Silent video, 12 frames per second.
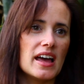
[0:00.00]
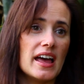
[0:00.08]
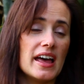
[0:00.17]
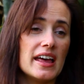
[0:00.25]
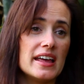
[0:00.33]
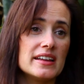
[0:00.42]

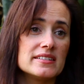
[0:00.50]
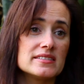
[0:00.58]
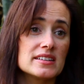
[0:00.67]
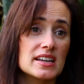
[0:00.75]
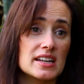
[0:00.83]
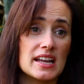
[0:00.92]
and
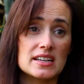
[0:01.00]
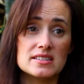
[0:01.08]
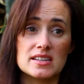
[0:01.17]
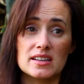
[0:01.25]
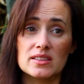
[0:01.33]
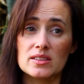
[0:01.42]

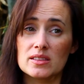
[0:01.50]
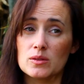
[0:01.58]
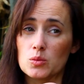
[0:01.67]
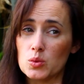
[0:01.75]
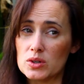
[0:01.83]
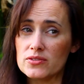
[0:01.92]
connecting
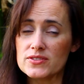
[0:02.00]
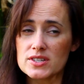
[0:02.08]
wolf